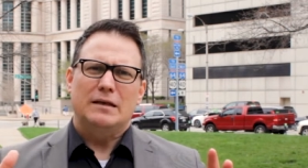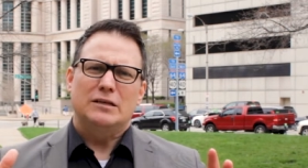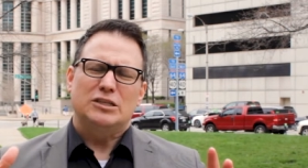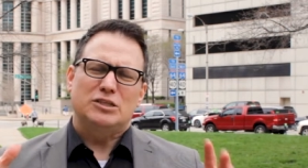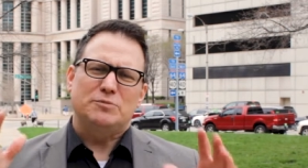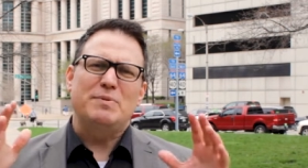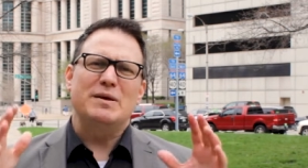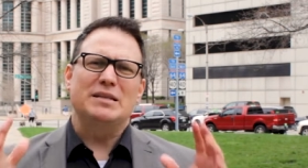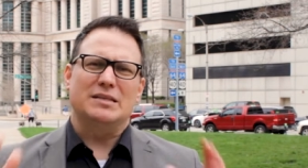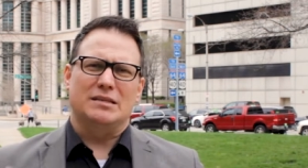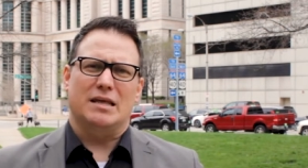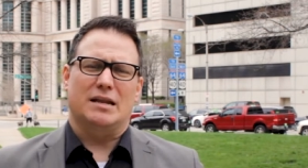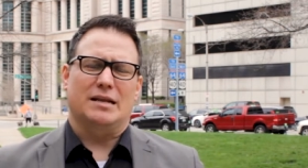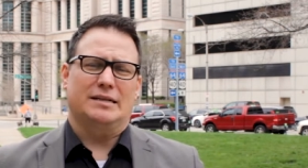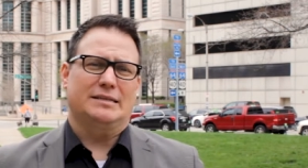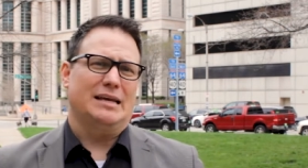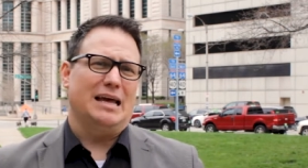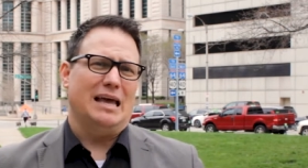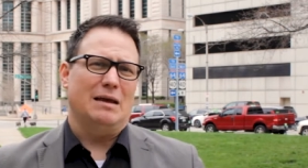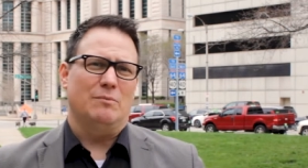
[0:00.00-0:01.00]
spend a lot
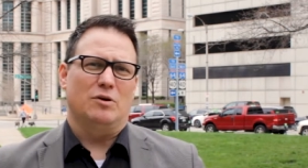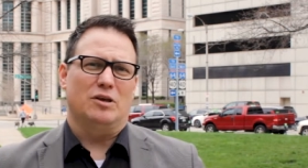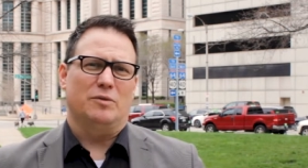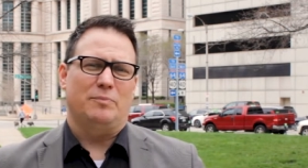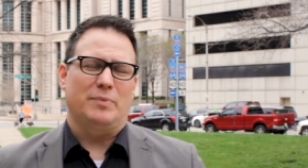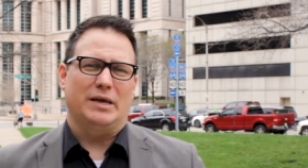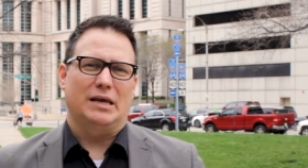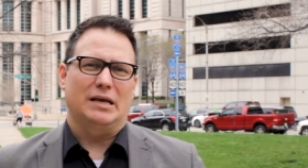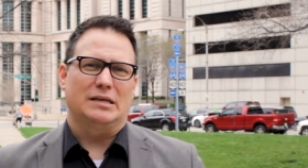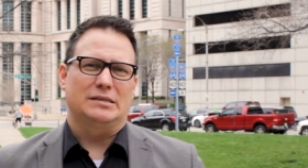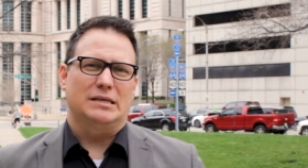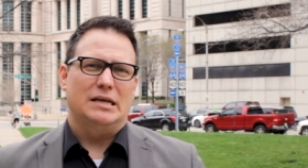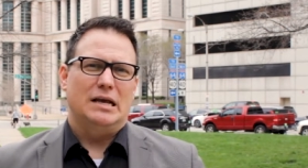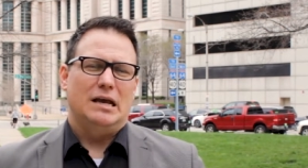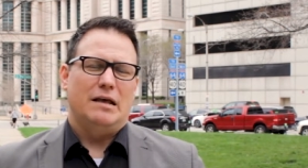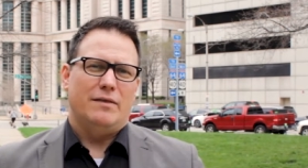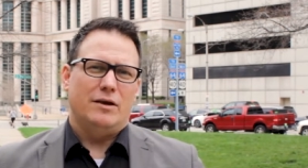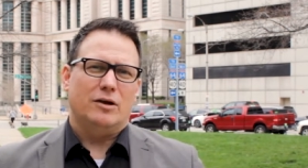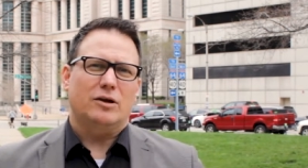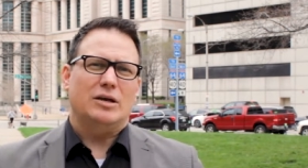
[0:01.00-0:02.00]
of time with because
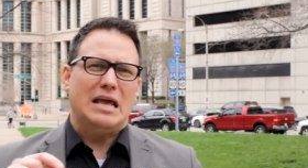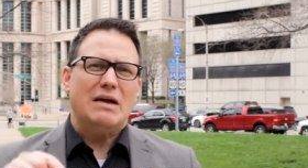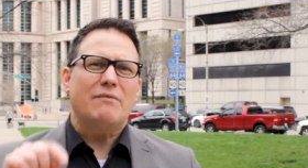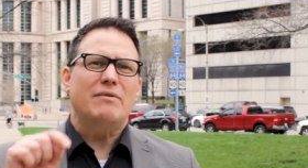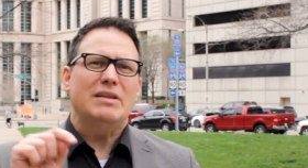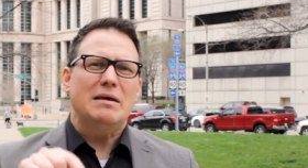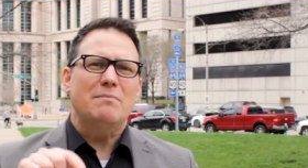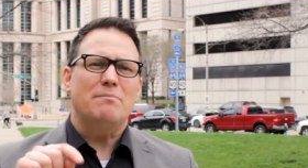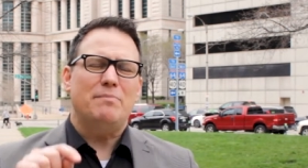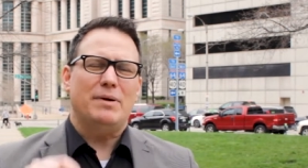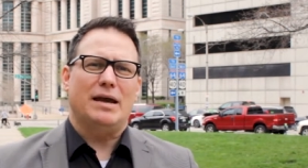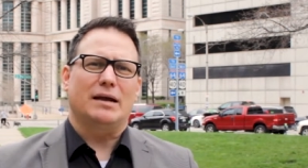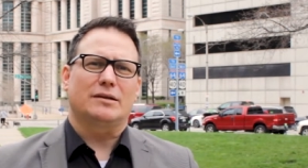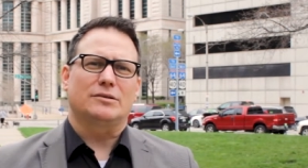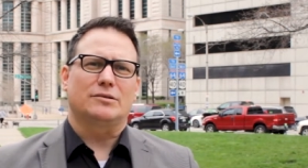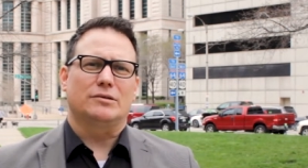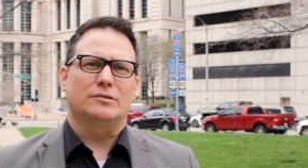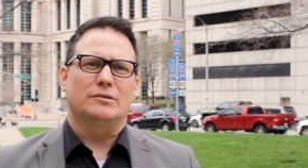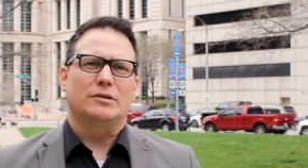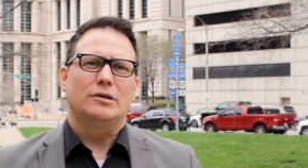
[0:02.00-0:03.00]
they're going to have an
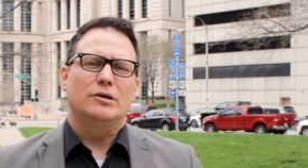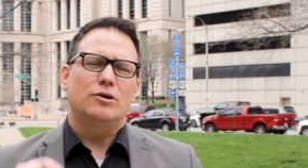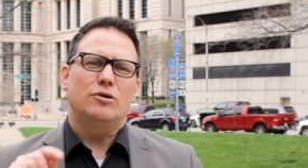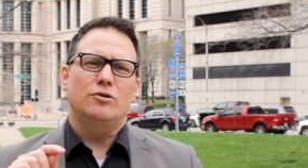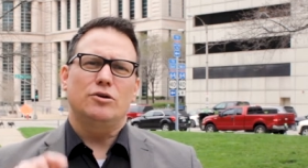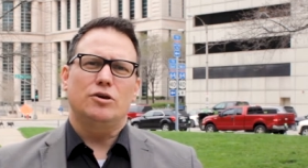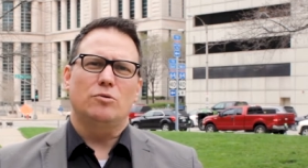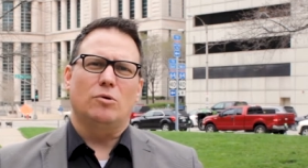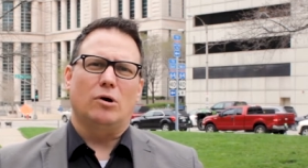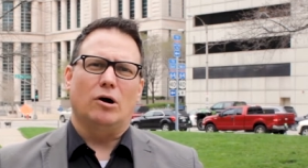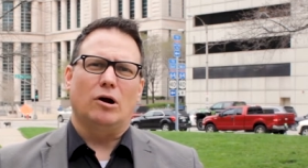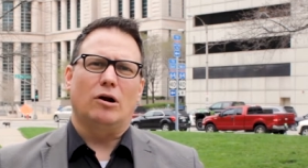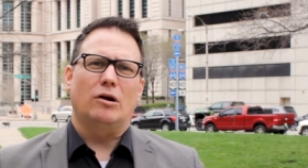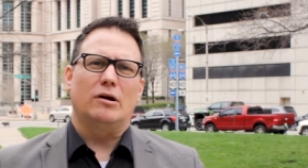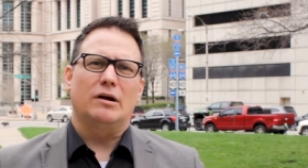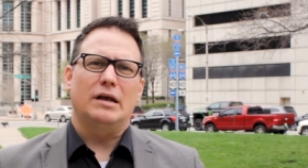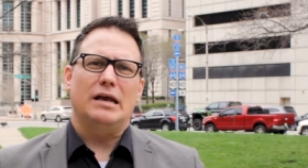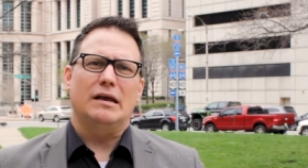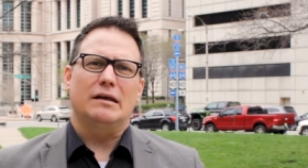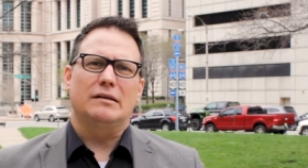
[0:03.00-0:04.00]
impact on who you
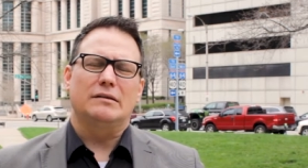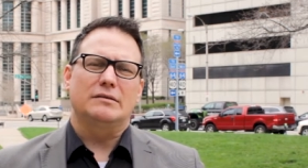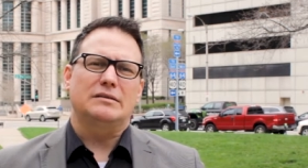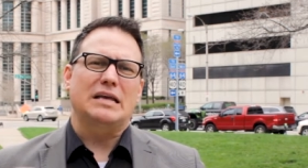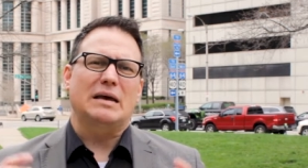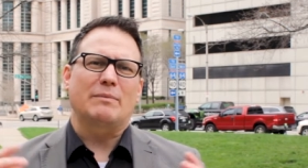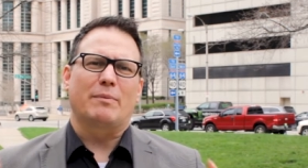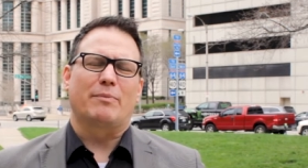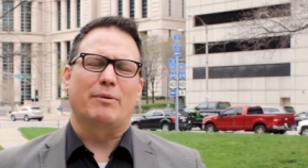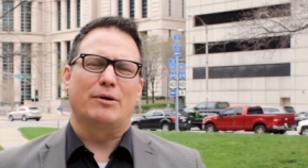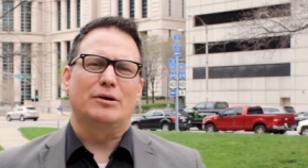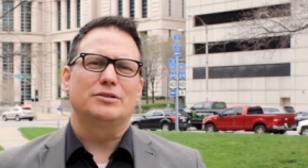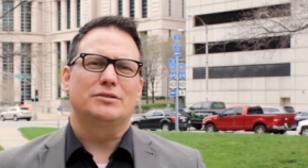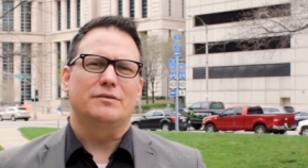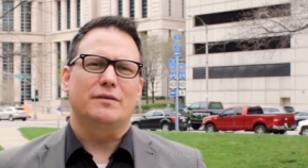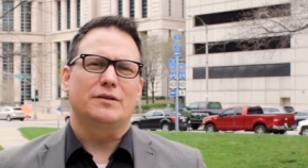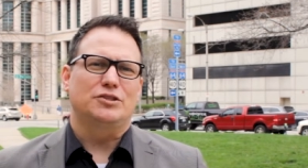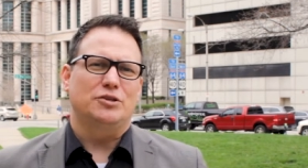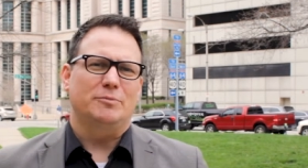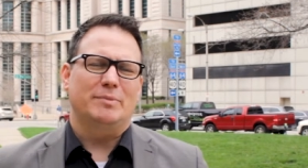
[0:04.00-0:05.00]
are and the type of
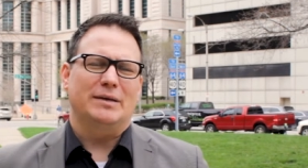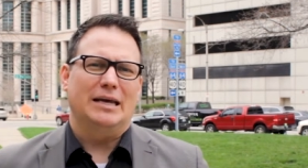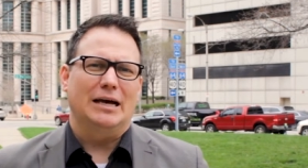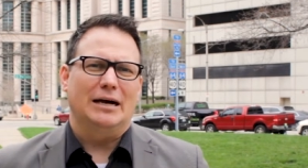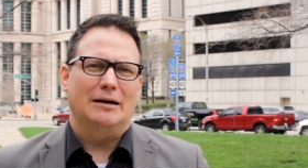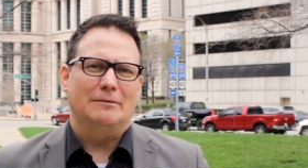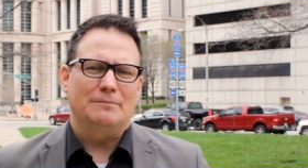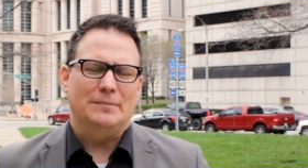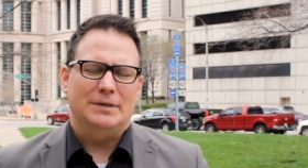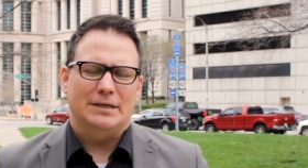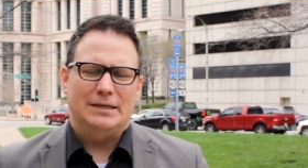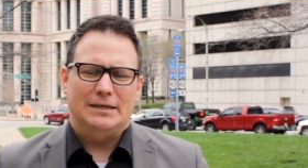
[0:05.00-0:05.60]
person that you become.